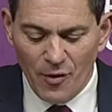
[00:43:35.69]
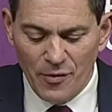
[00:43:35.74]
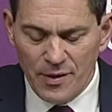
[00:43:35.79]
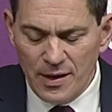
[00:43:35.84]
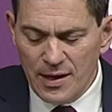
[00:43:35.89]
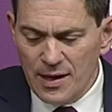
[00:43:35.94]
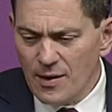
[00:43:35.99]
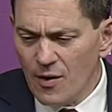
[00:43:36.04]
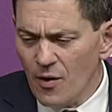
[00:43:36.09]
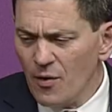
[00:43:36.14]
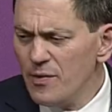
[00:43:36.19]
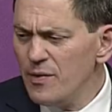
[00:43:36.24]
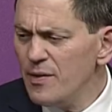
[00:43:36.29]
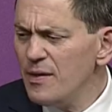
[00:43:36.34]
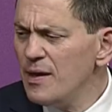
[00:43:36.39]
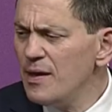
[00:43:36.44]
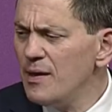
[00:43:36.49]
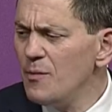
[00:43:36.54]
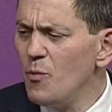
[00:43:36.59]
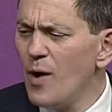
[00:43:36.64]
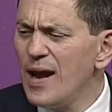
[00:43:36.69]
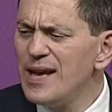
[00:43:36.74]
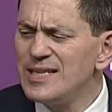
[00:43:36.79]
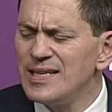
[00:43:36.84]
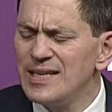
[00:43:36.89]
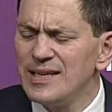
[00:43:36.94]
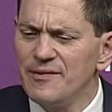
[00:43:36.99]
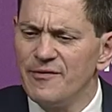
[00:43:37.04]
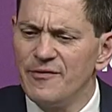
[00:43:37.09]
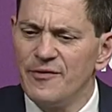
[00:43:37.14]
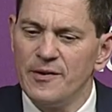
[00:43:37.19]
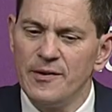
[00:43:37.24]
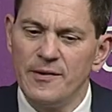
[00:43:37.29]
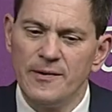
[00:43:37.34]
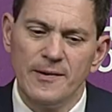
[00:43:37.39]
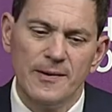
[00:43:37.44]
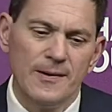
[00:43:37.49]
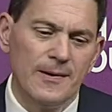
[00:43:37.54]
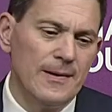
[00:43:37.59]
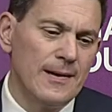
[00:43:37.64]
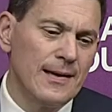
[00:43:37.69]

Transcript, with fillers: On the, on the waiting for